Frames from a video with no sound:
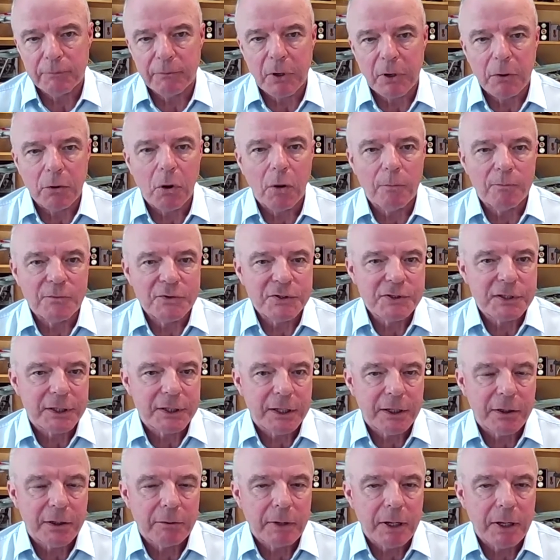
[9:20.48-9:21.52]
obviously
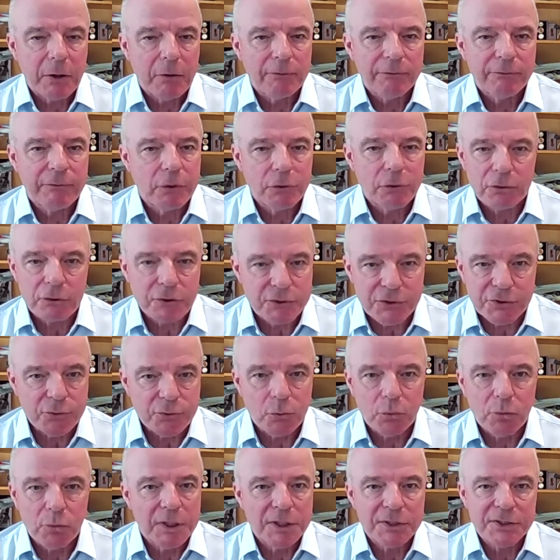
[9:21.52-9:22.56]
our focus is
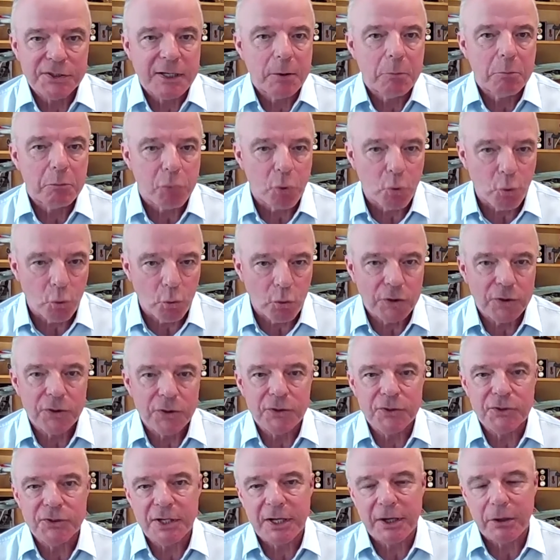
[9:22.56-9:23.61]
always our
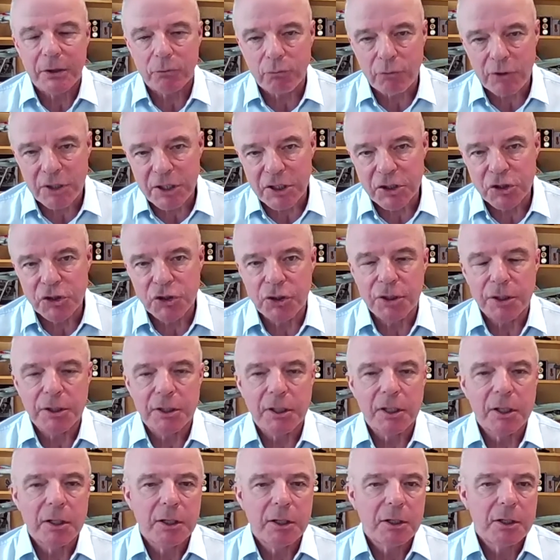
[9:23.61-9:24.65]
borders, our region,
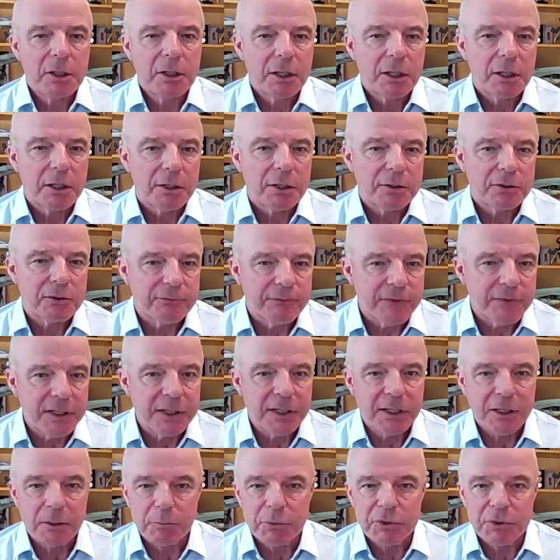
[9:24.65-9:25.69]

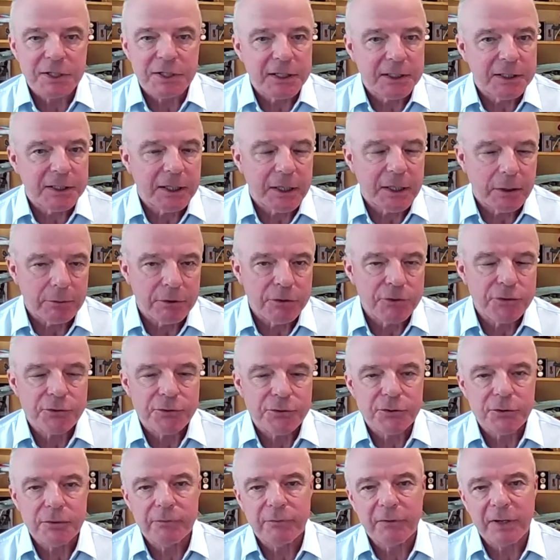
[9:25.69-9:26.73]
defending and protecting our
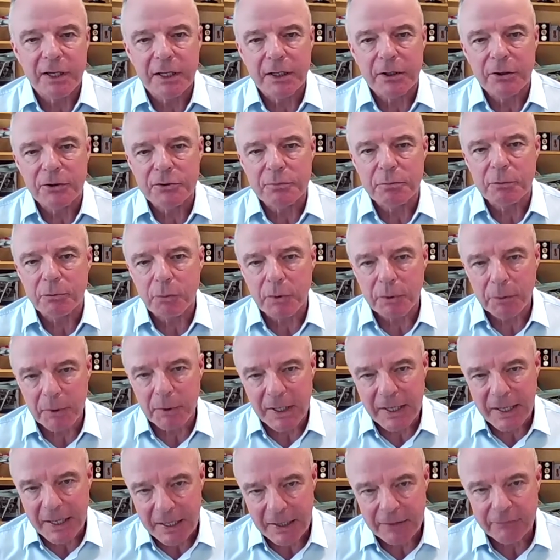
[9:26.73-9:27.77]
interests and values. But we were
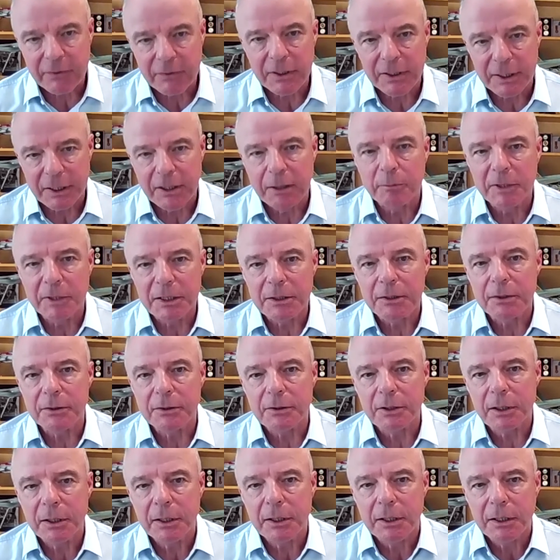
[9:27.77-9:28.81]
heavily committed
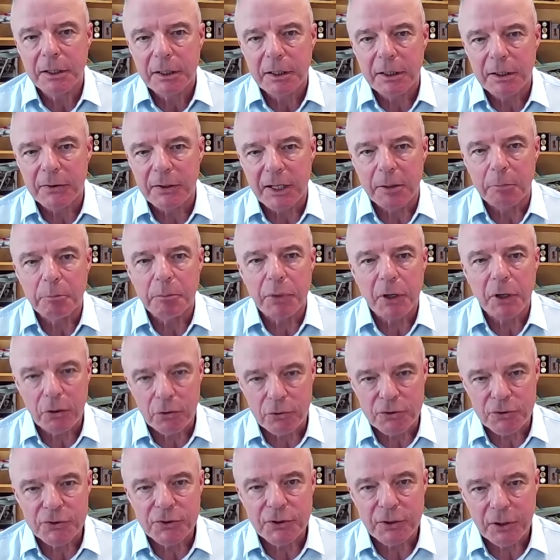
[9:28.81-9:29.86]
in that
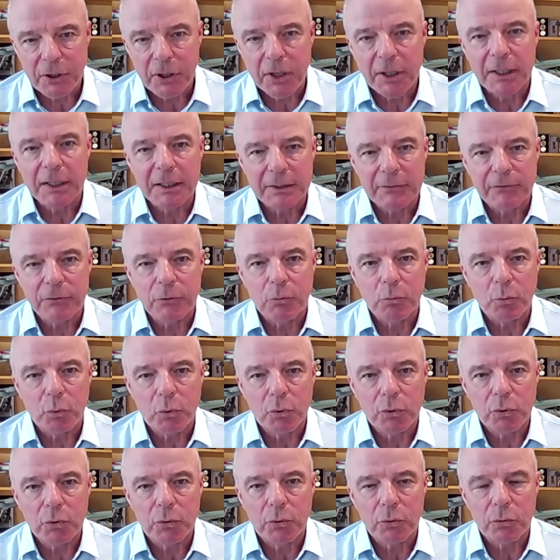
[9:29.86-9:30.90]
post 9/11
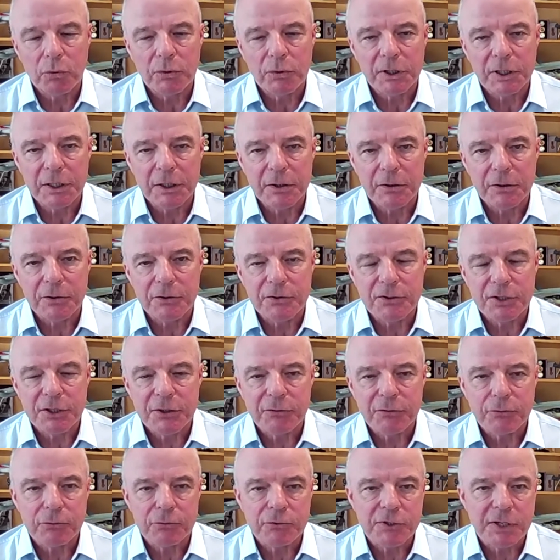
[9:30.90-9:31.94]
world in
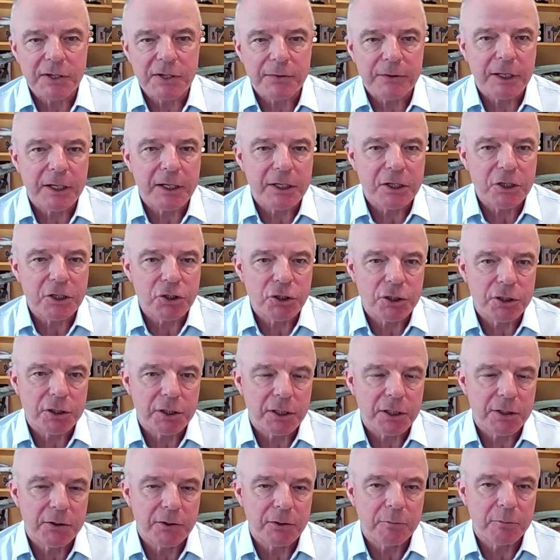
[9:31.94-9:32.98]
Central Southern Asia
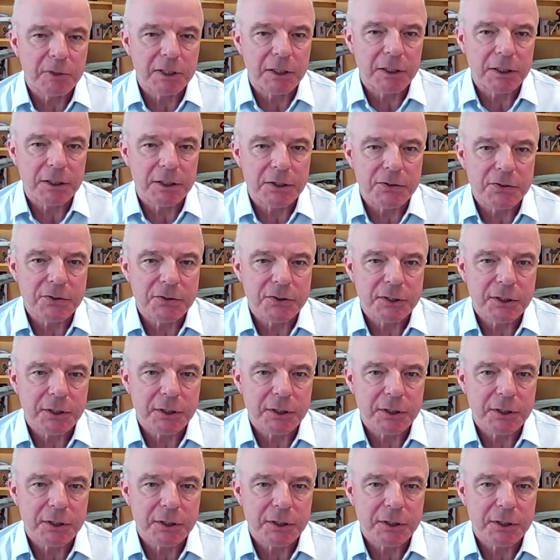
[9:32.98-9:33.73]
and the Middle East.